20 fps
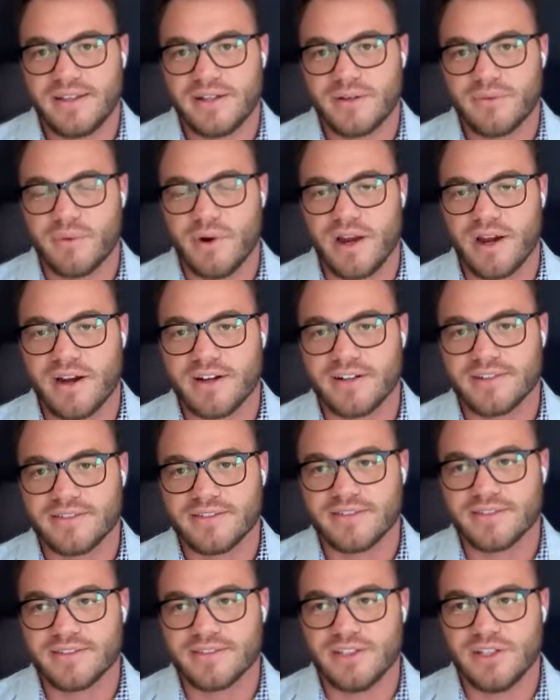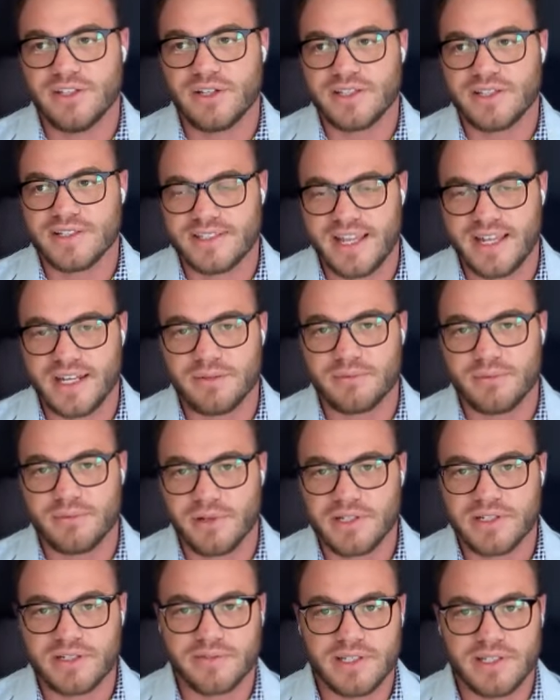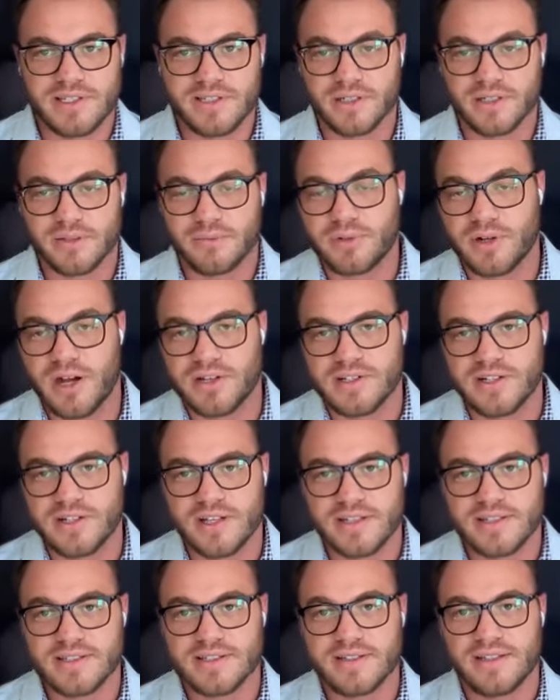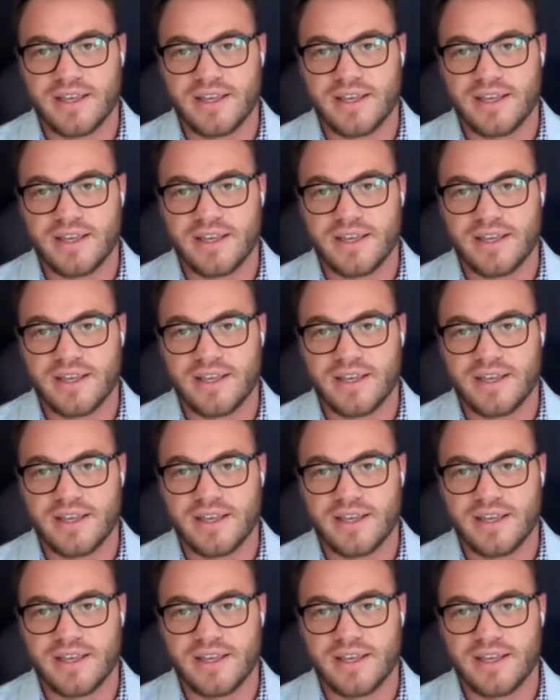where you can stand up a bunch of these little projects